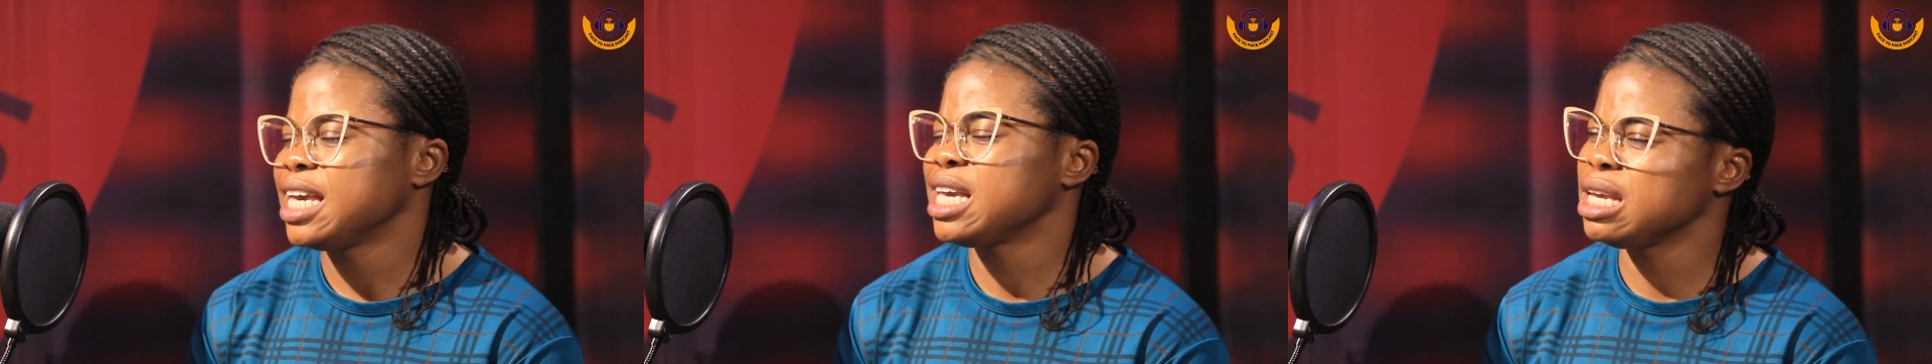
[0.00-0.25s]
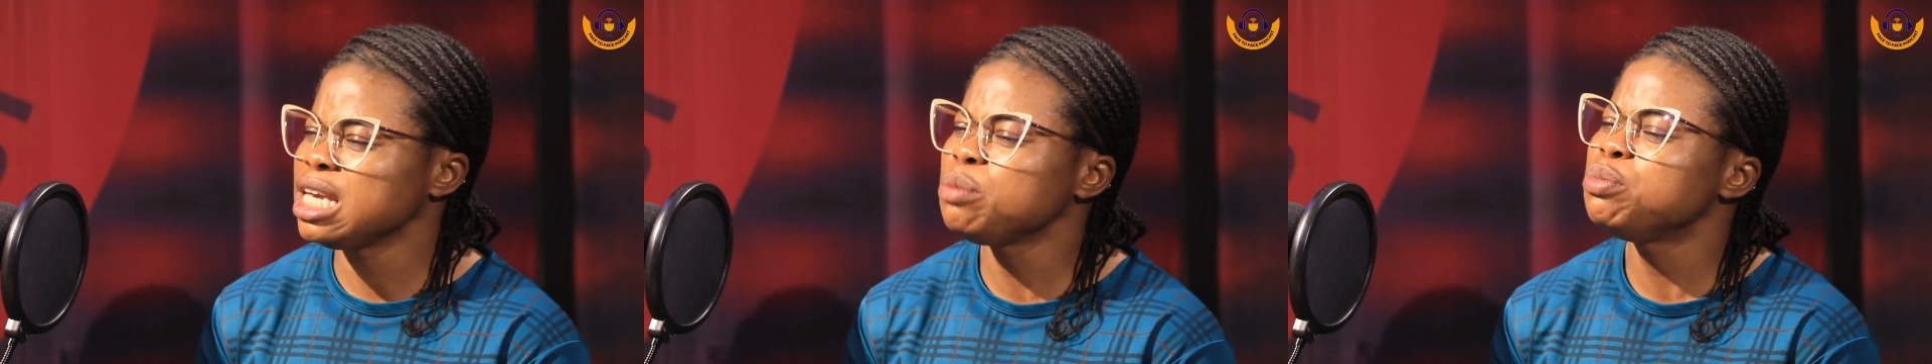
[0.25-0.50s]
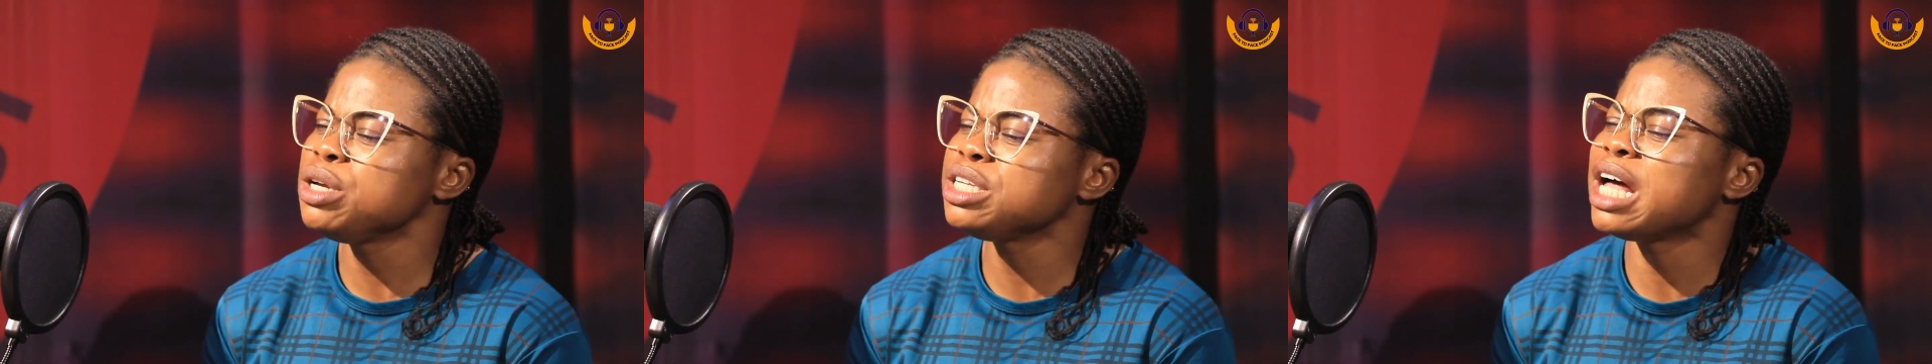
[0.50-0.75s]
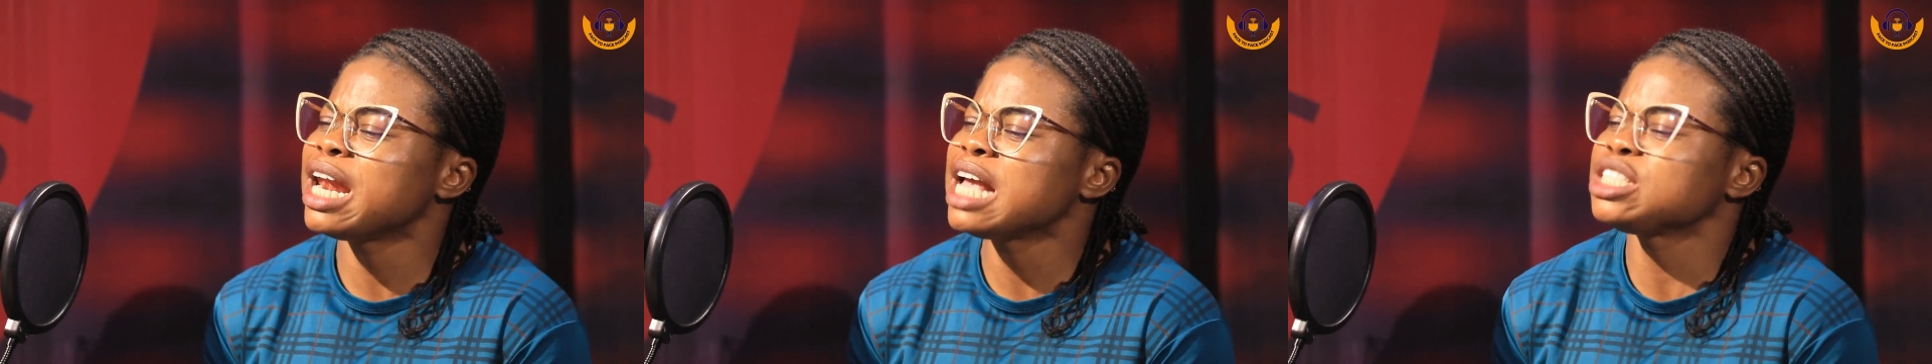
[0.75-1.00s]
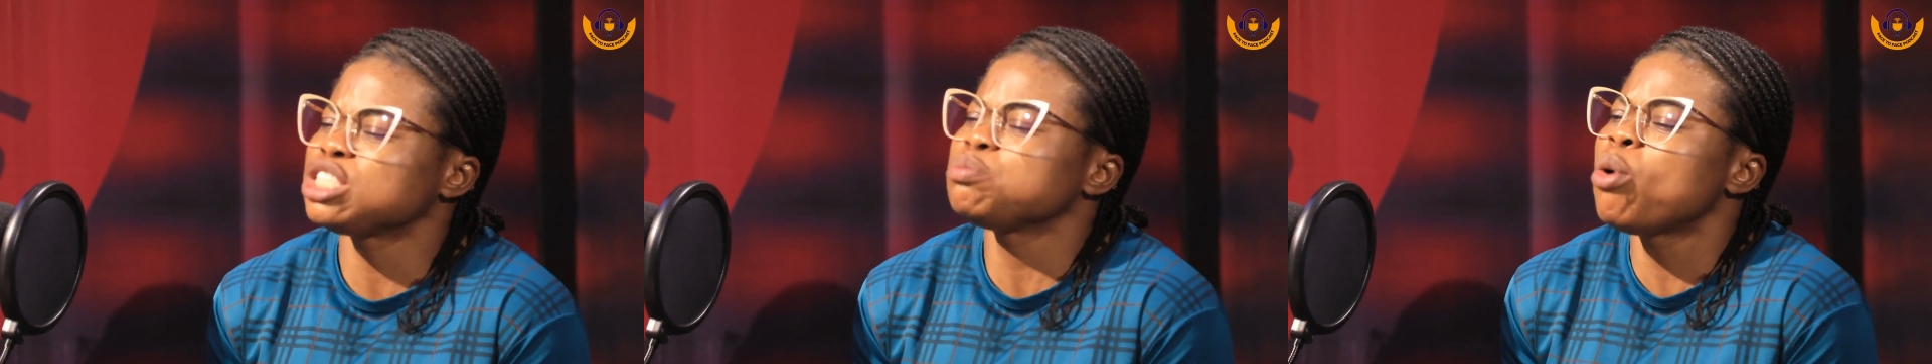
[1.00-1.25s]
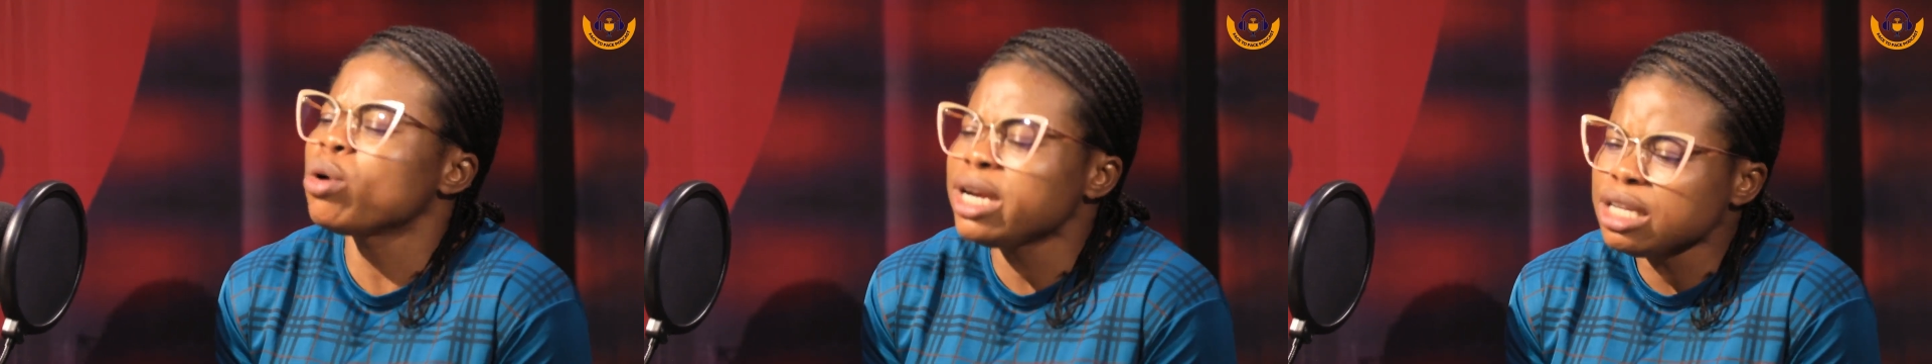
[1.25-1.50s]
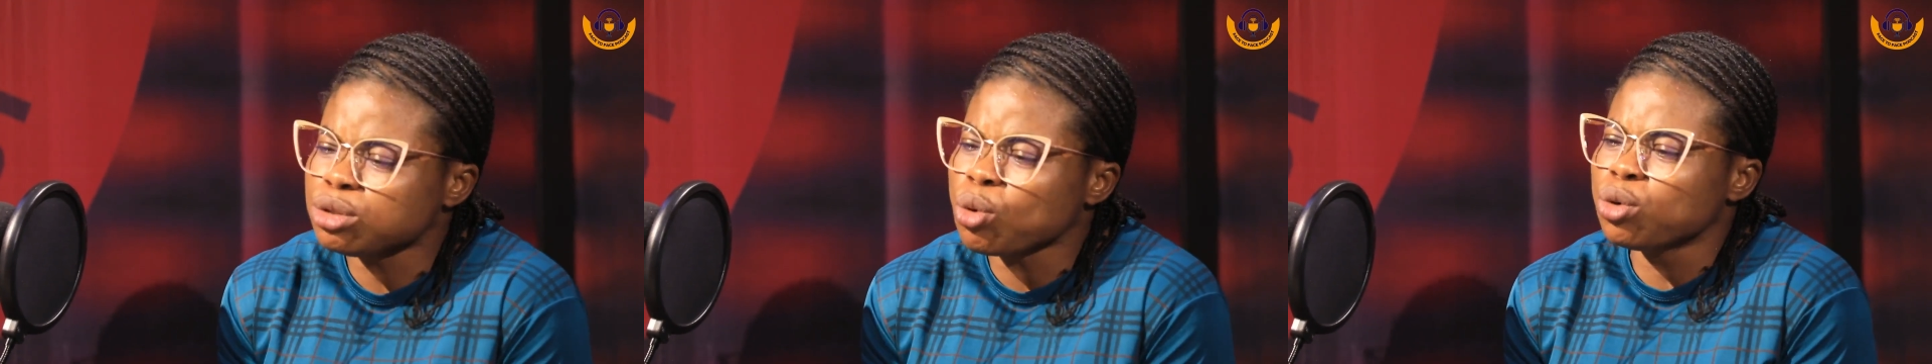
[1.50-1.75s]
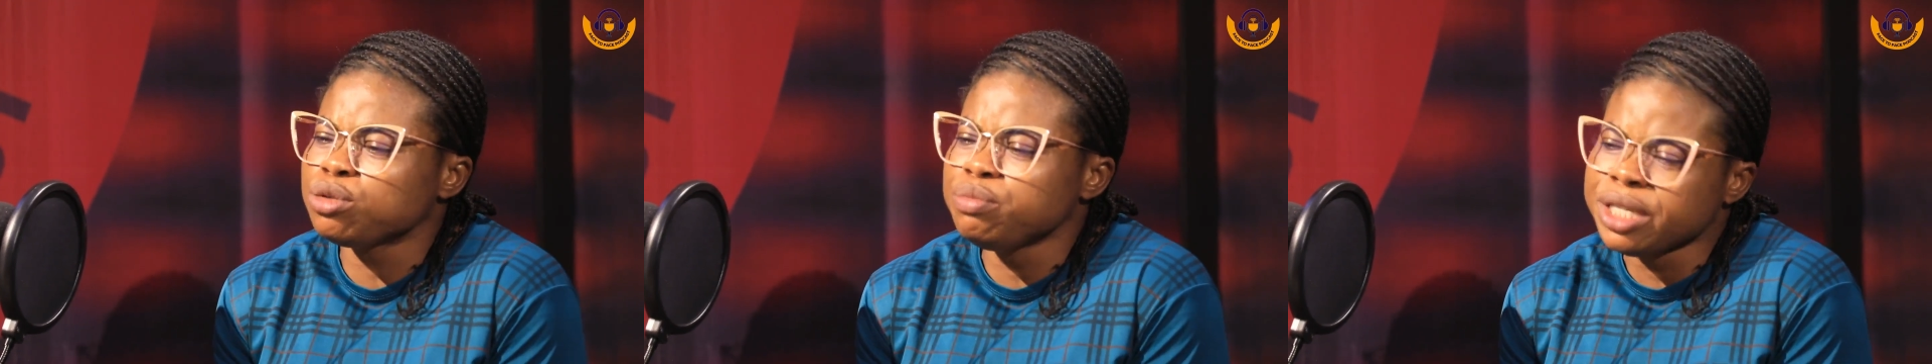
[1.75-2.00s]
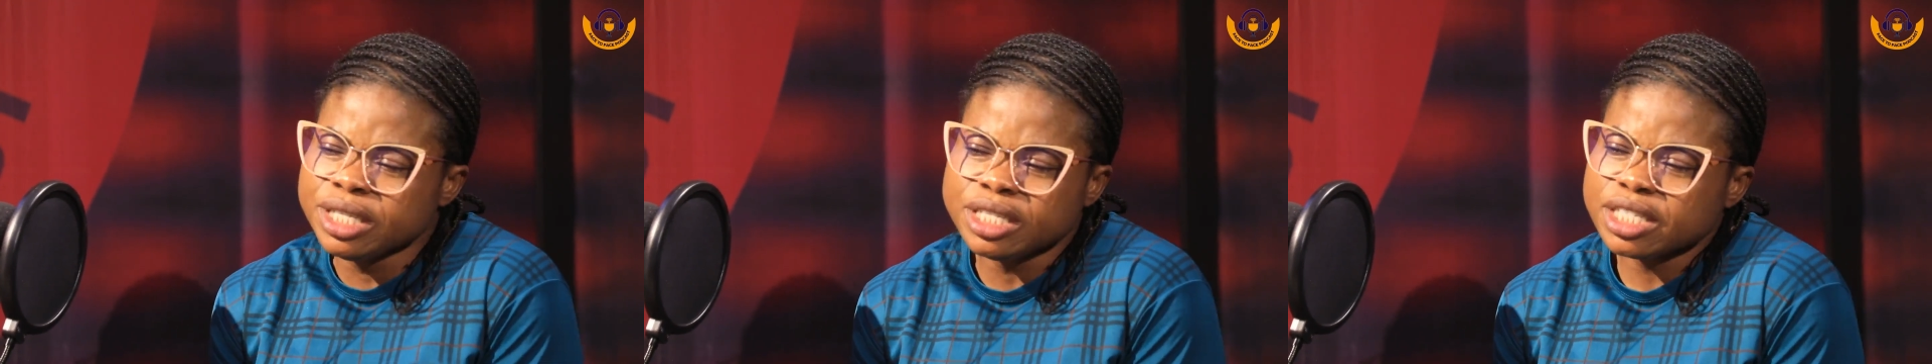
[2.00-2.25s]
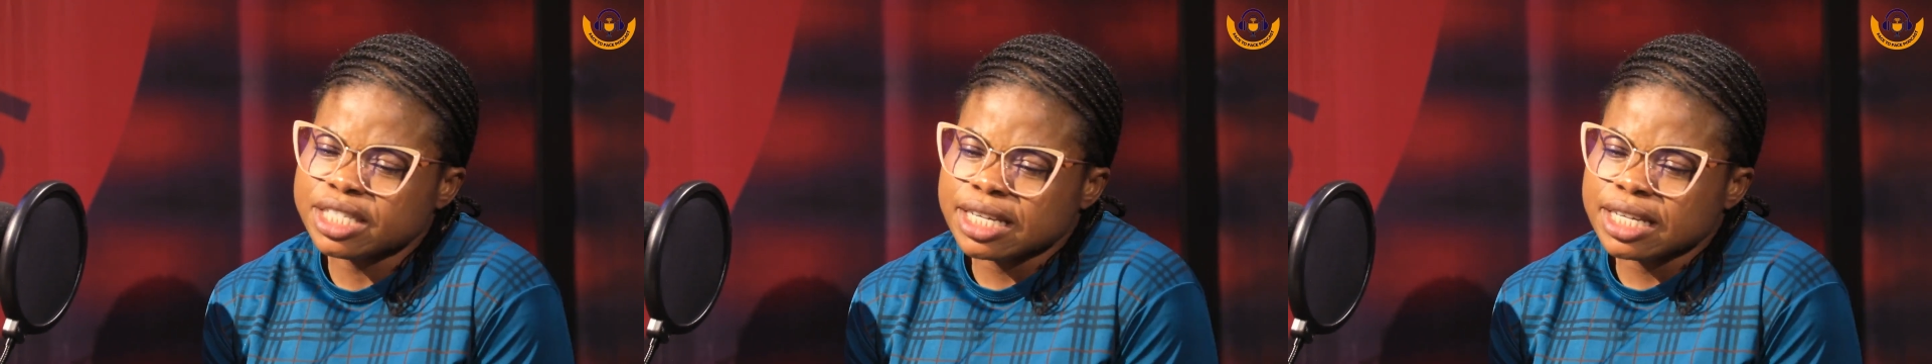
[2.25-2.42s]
She boldly told me,